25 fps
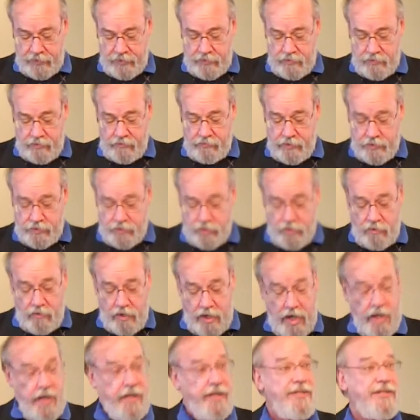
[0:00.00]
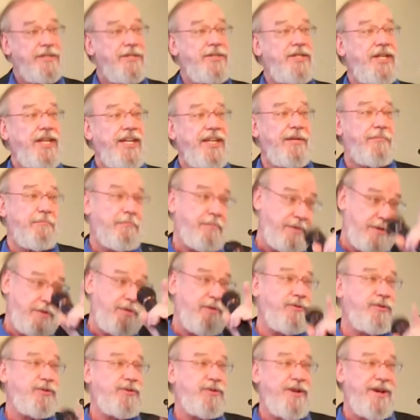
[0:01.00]
is no I in team.
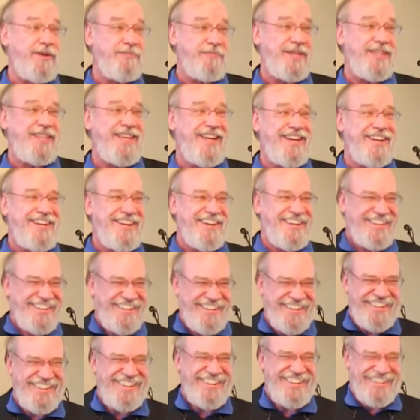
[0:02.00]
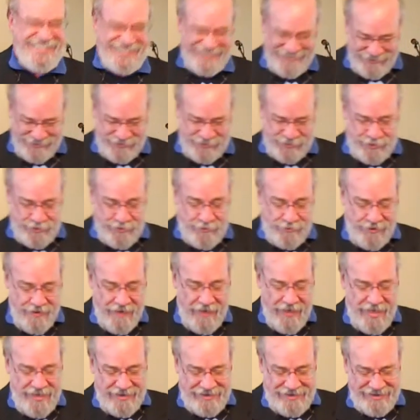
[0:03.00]
Coach taught me that. Coach Stone.
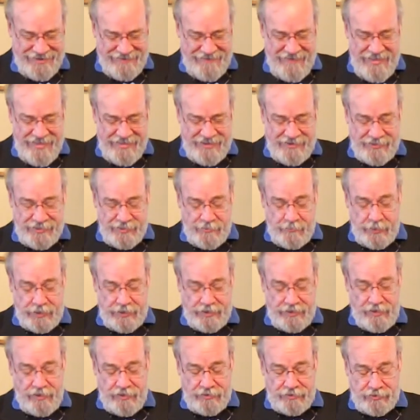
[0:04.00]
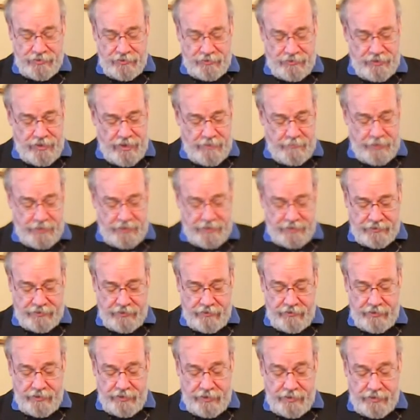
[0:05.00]
But he also taught me that
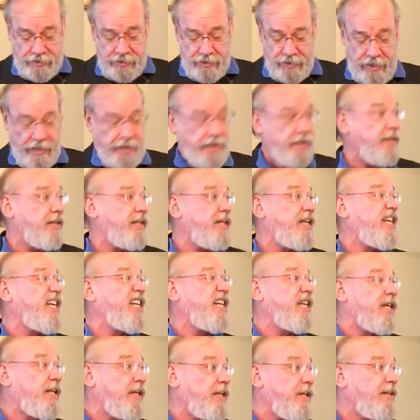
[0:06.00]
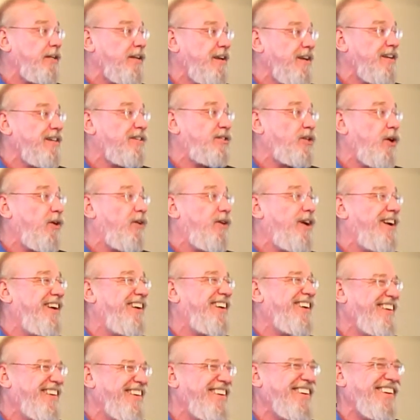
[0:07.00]
there is an I in idiot. So,
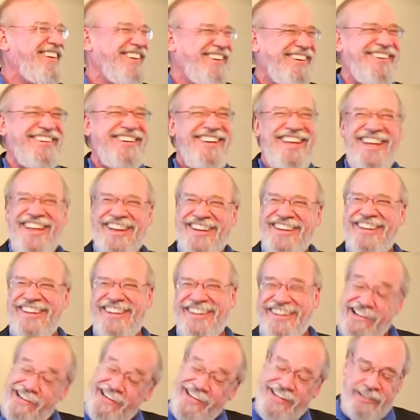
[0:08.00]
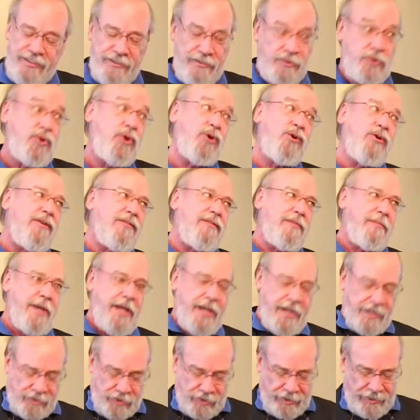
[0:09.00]
you know, two of them,
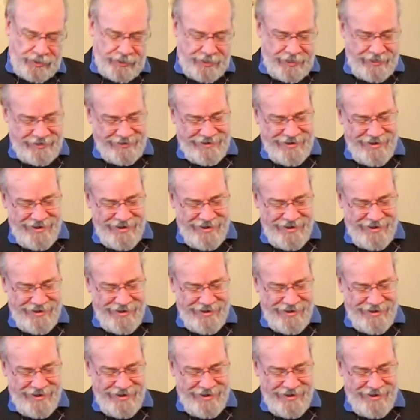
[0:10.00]
actually.